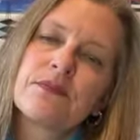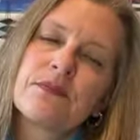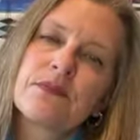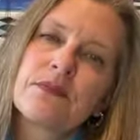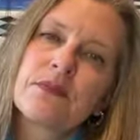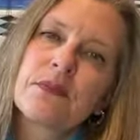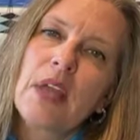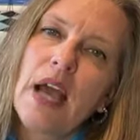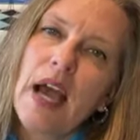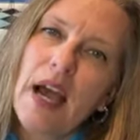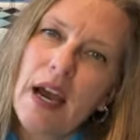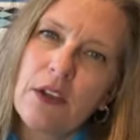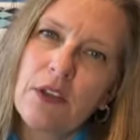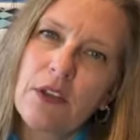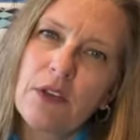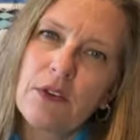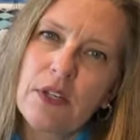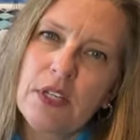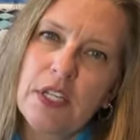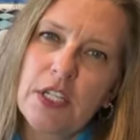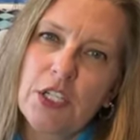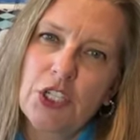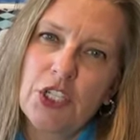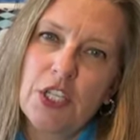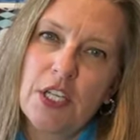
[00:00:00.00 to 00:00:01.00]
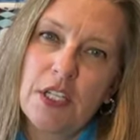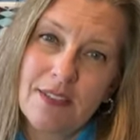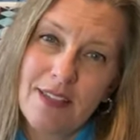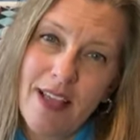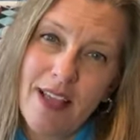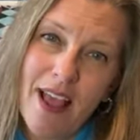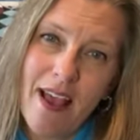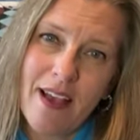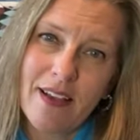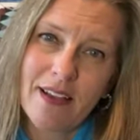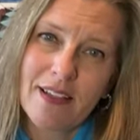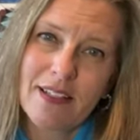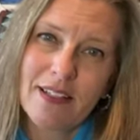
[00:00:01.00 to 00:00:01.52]
How you initiate
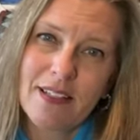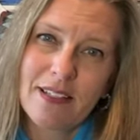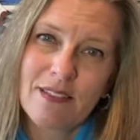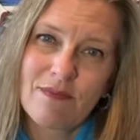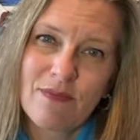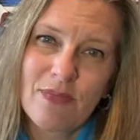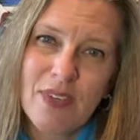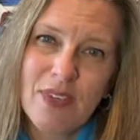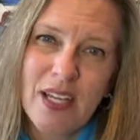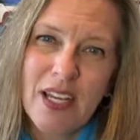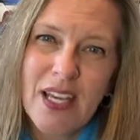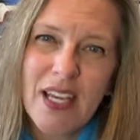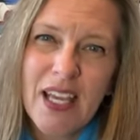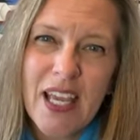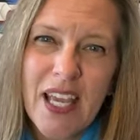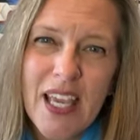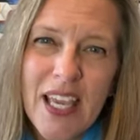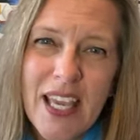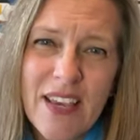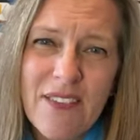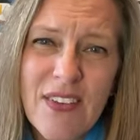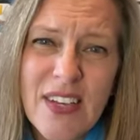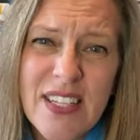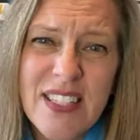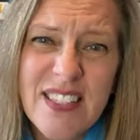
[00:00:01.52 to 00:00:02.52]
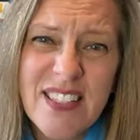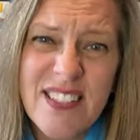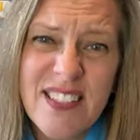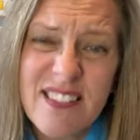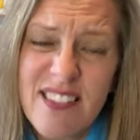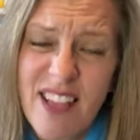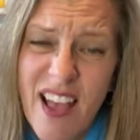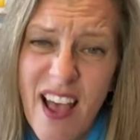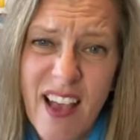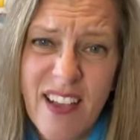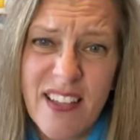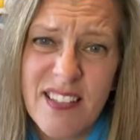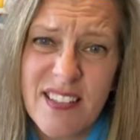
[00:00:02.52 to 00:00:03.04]
sex? Even
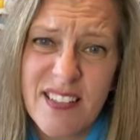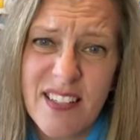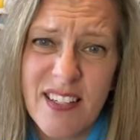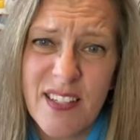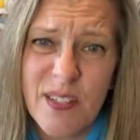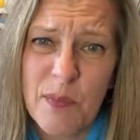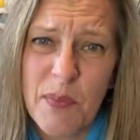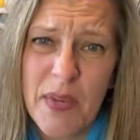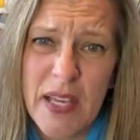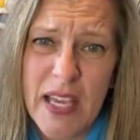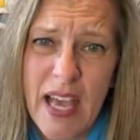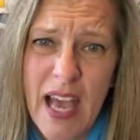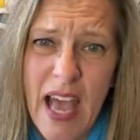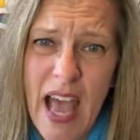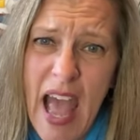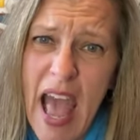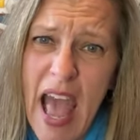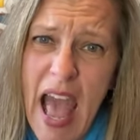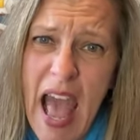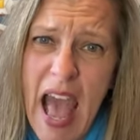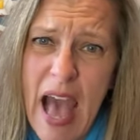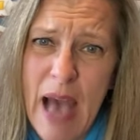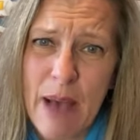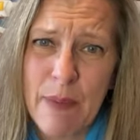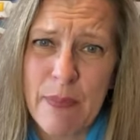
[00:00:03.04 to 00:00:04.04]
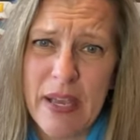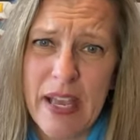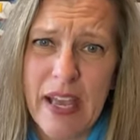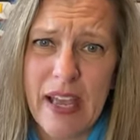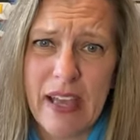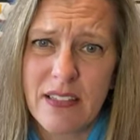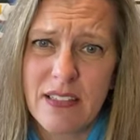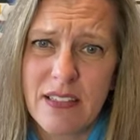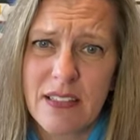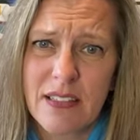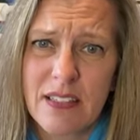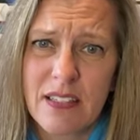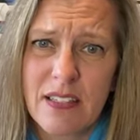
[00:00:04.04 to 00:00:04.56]
sex can be a
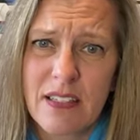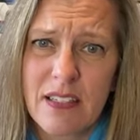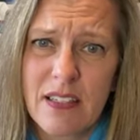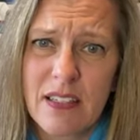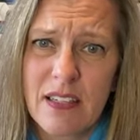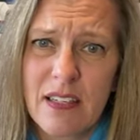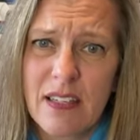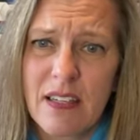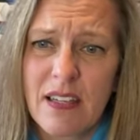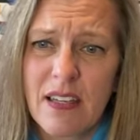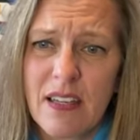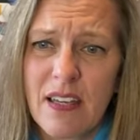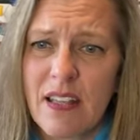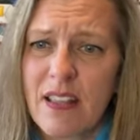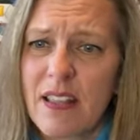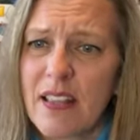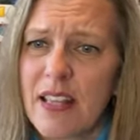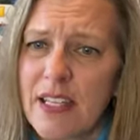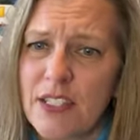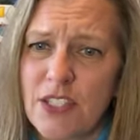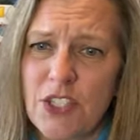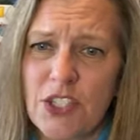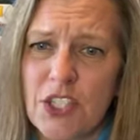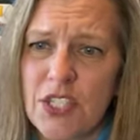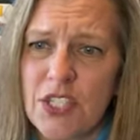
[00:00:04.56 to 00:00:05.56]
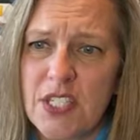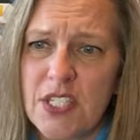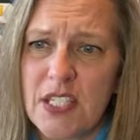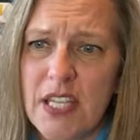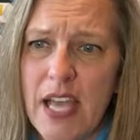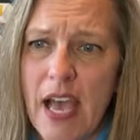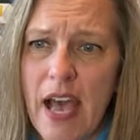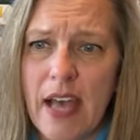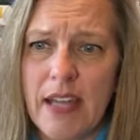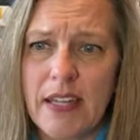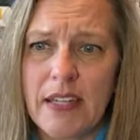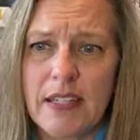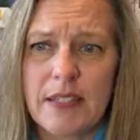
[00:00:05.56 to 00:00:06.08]
habit. That's just
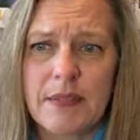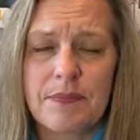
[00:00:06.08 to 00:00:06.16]
sad.